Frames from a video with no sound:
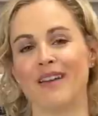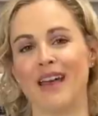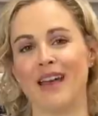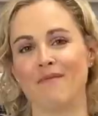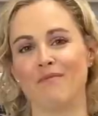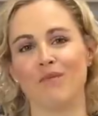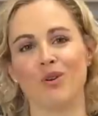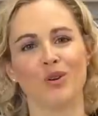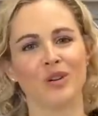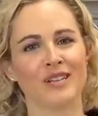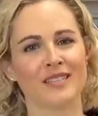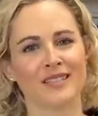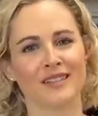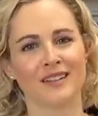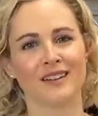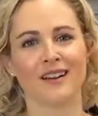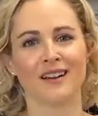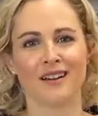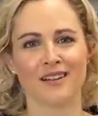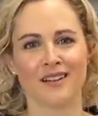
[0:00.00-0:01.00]

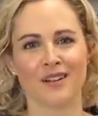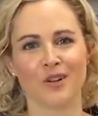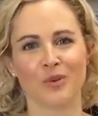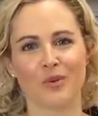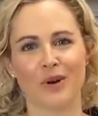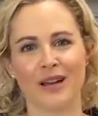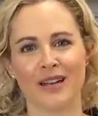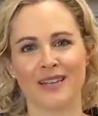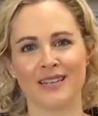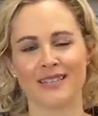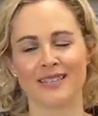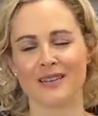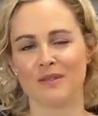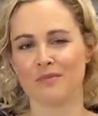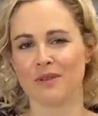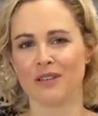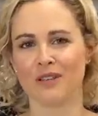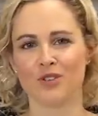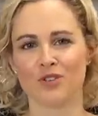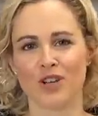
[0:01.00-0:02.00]
monitor our inquiries
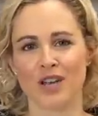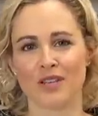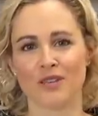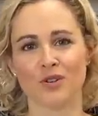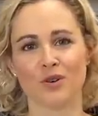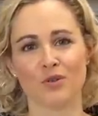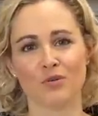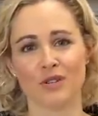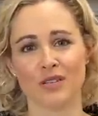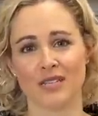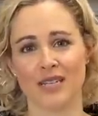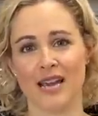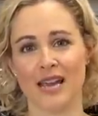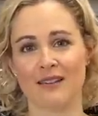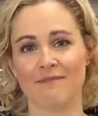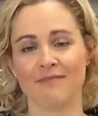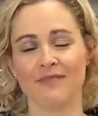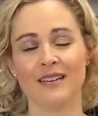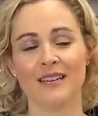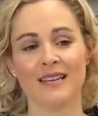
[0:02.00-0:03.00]
email address all the
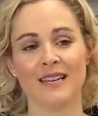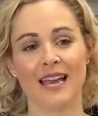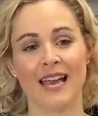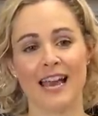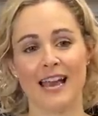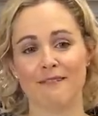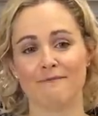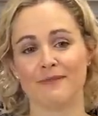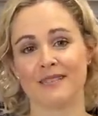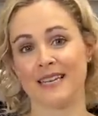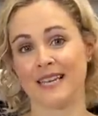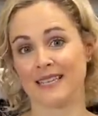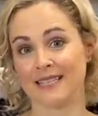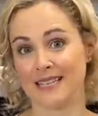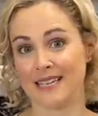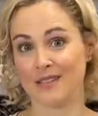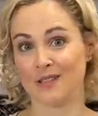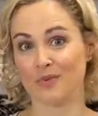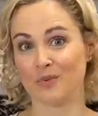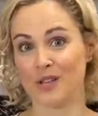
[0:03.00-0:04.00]
time, 6
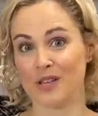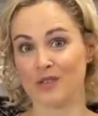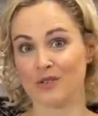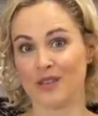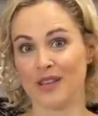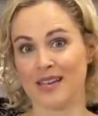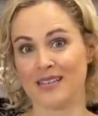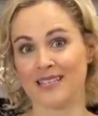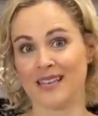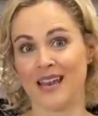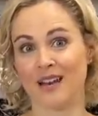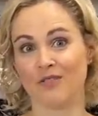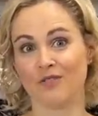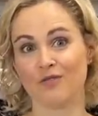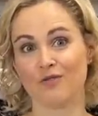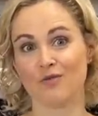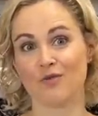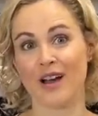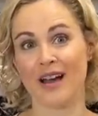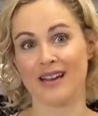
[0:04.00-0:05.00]
days a week. So that's
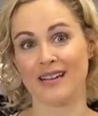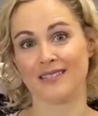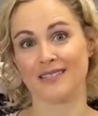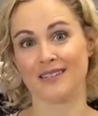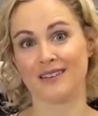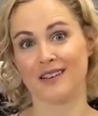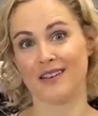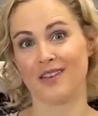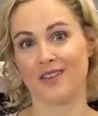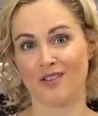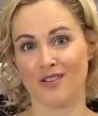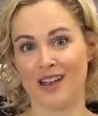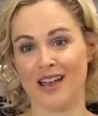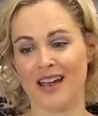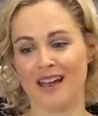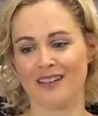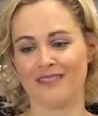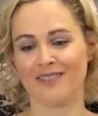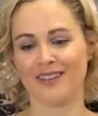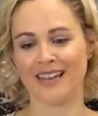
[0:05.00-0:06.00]

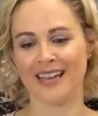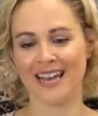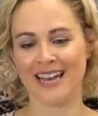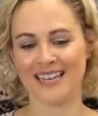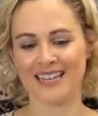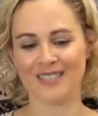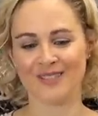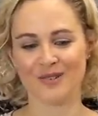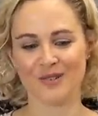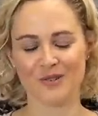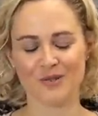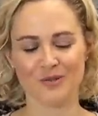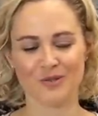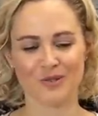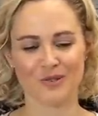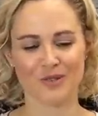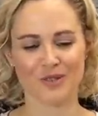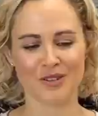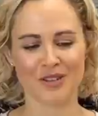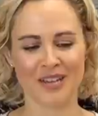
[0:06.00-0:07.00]

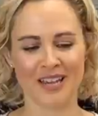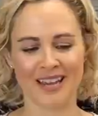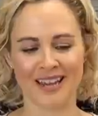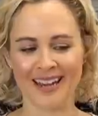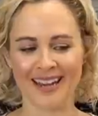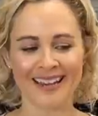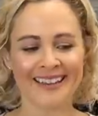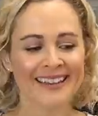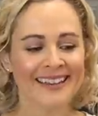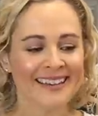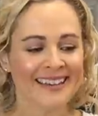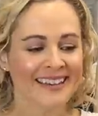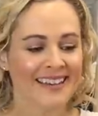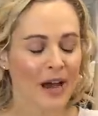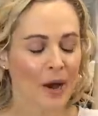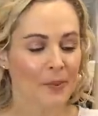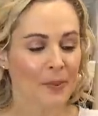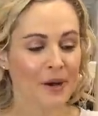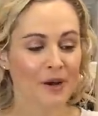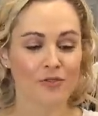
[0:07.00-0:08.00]
info@guthrie-ganny.co.uk.
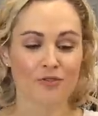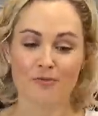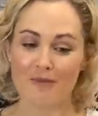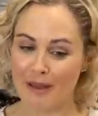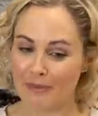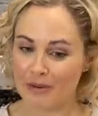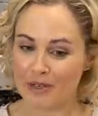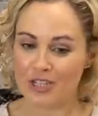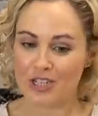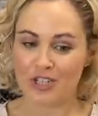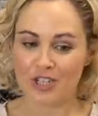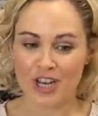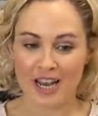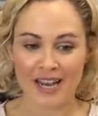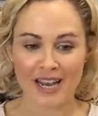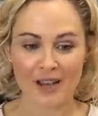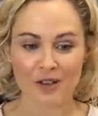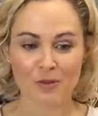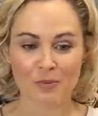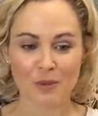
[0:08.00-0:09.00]
But remember to
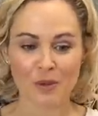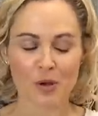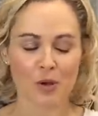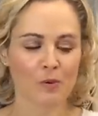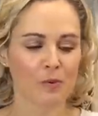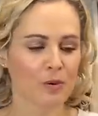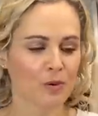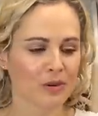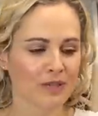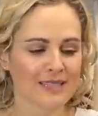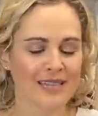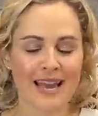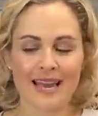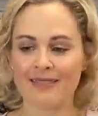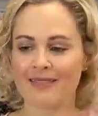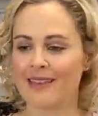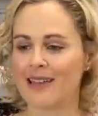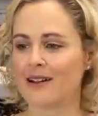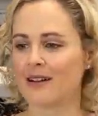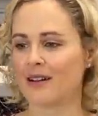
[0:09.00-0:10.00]
check out the blog post.
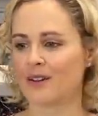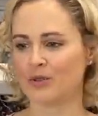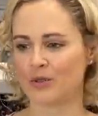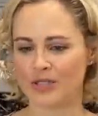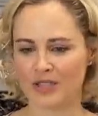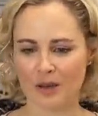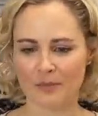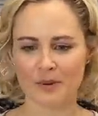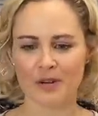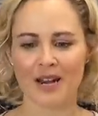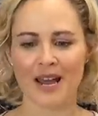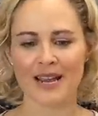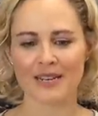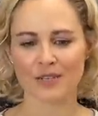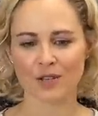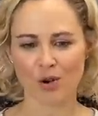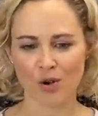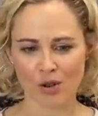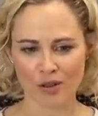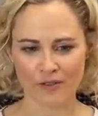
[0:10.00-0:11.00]
In there I'll
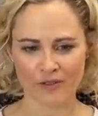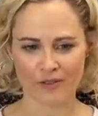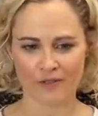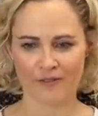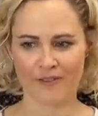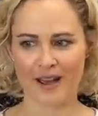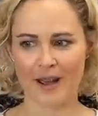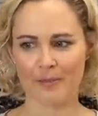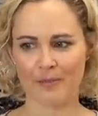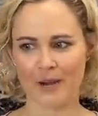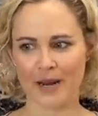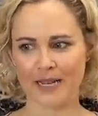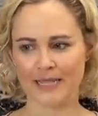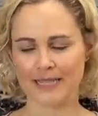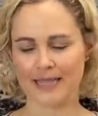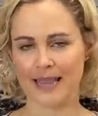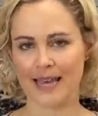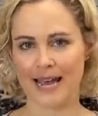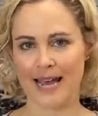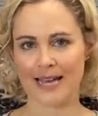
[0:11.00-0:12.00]
summarize all of the fabrics
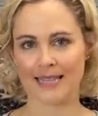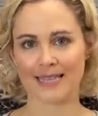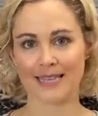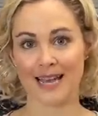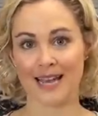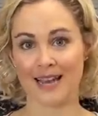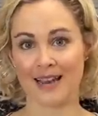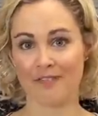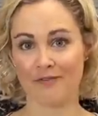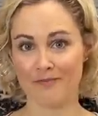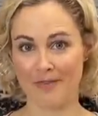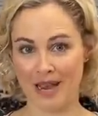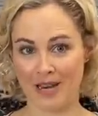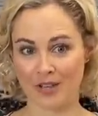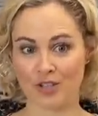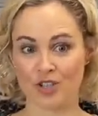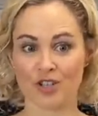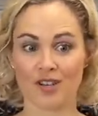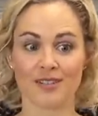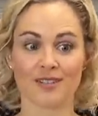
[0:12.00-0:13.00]
that I have
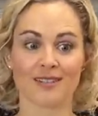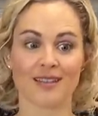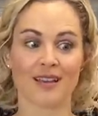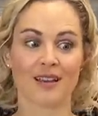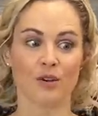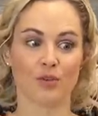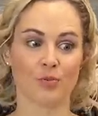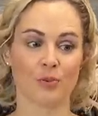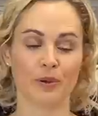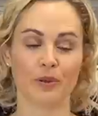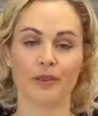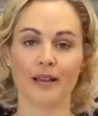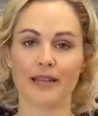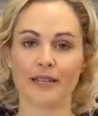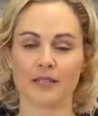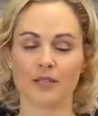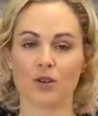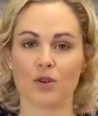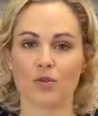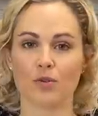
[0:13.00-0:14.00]
mentioned, and I'll put
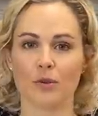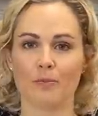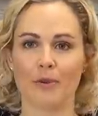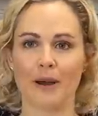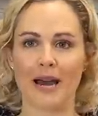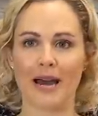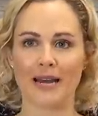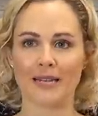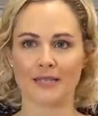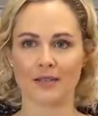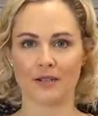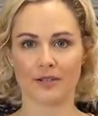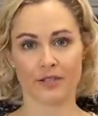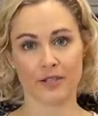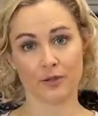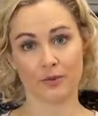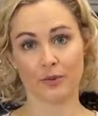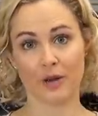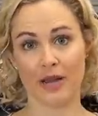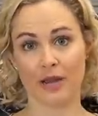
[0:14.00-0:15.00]
links to all the patterns
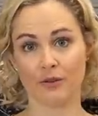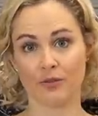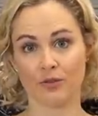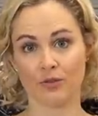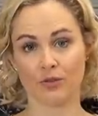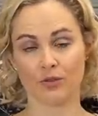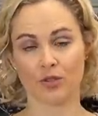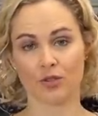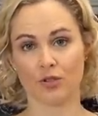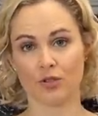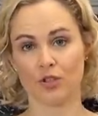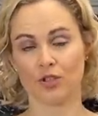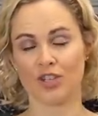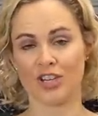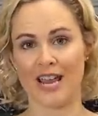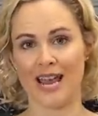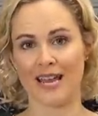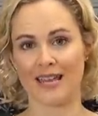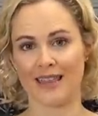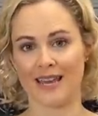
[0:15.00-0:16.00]
as well, so do
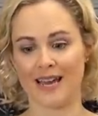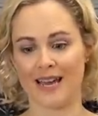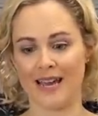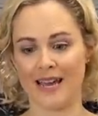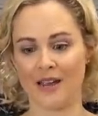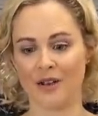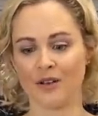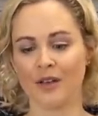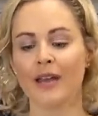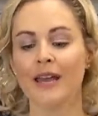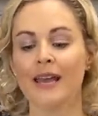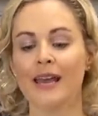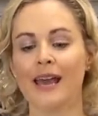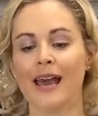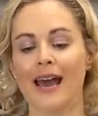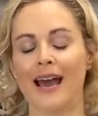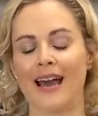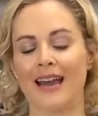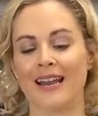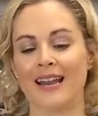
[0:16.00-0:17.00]
check that out.
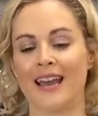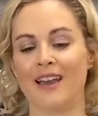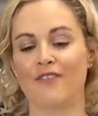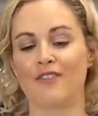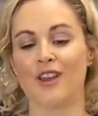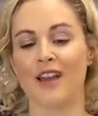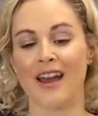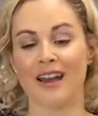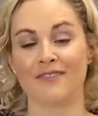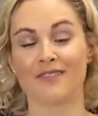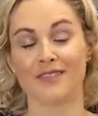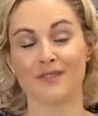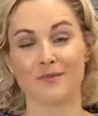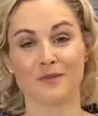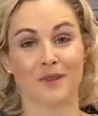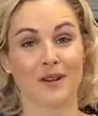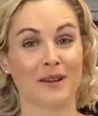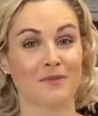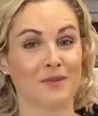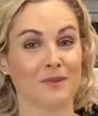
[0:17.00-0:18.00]
And if you haven't
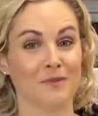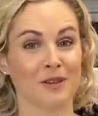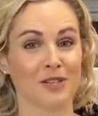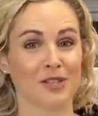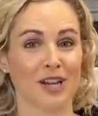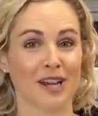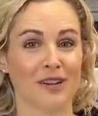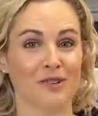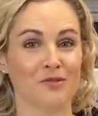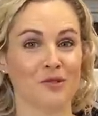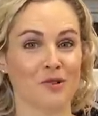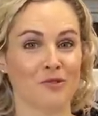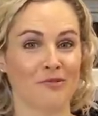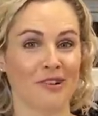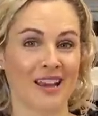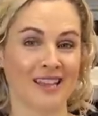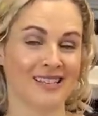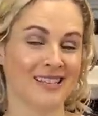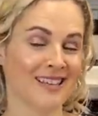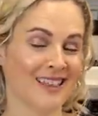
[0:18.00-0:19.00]
subscribed to my channel
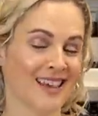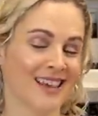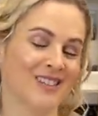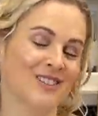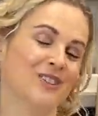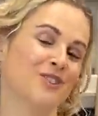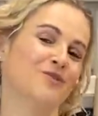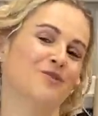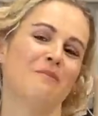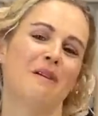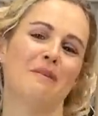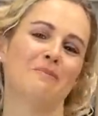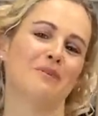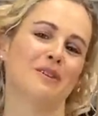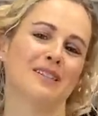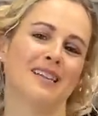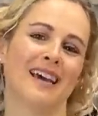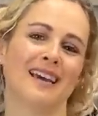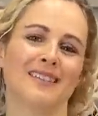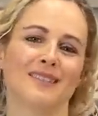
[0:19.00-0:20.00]
already, then just remember
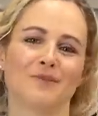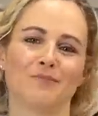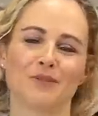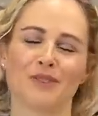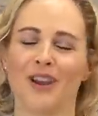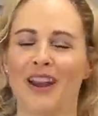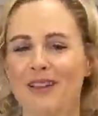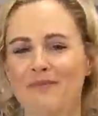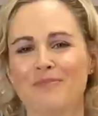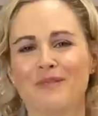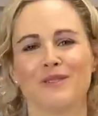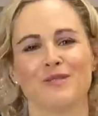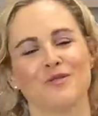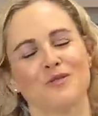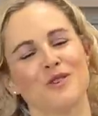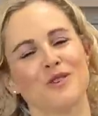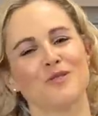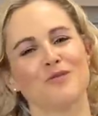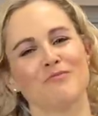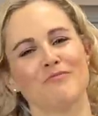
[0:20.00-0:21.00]
to hit subscribe so
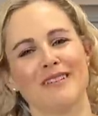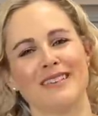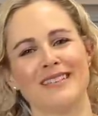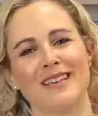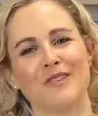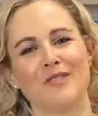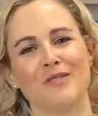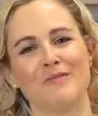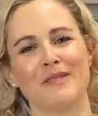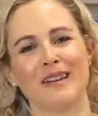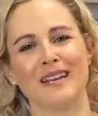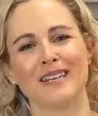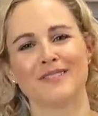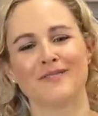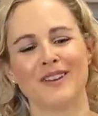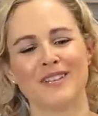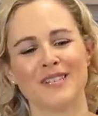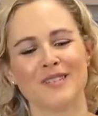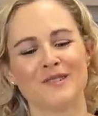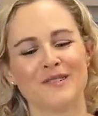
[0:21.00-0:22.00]
you don't miss out on my next
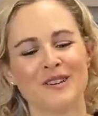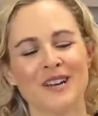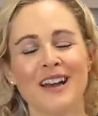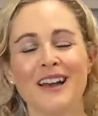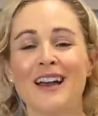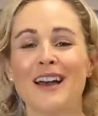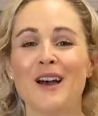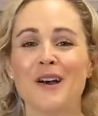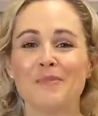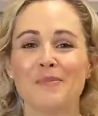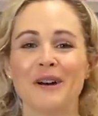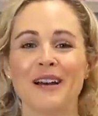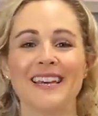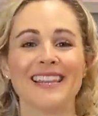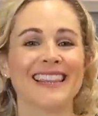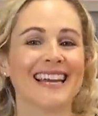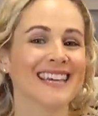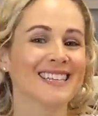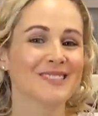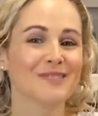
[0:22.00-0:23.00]
video.
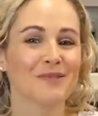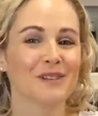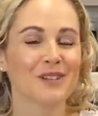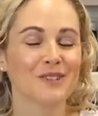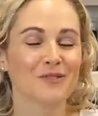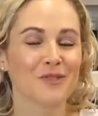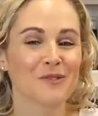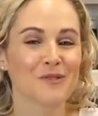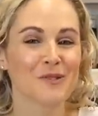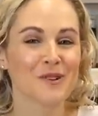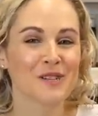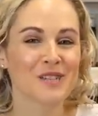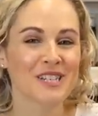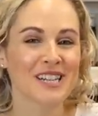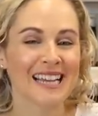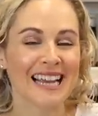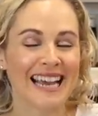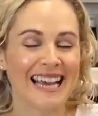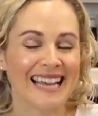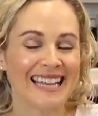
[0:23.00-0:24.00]
But thanks so much for
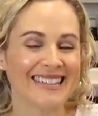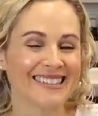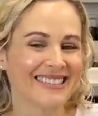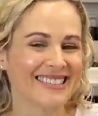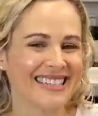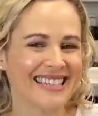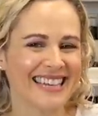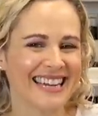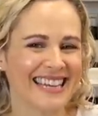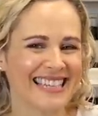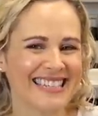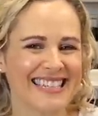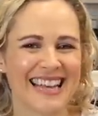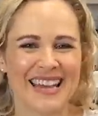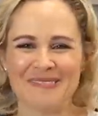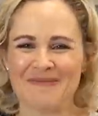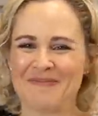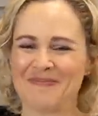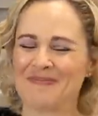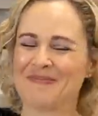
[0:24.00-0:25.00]
watching, and I'll see you next time.